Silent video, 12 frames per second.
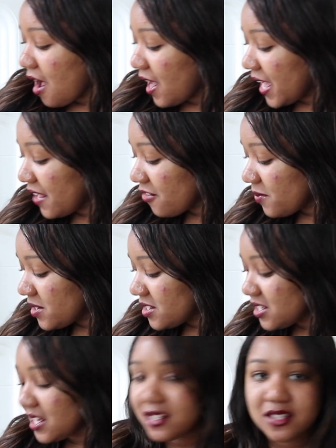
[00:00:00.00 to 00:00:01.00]
I've been
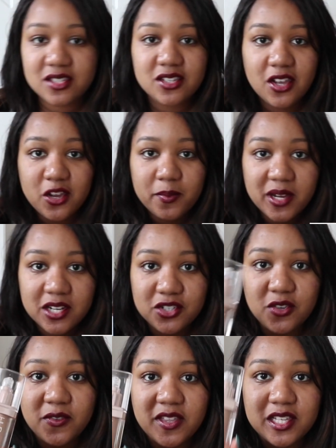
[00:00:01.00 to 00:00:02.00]
sent so much
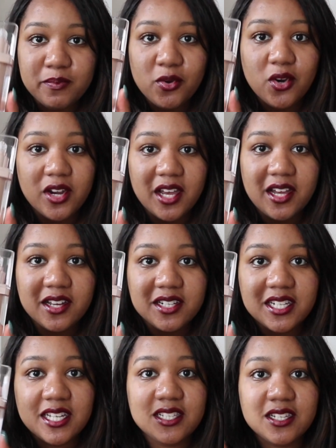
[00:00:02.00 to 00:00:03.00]
of this
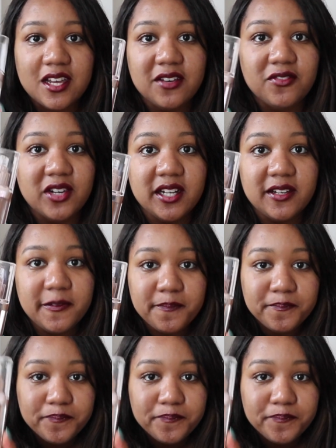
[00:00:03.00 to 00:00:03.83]
product, it's unreal.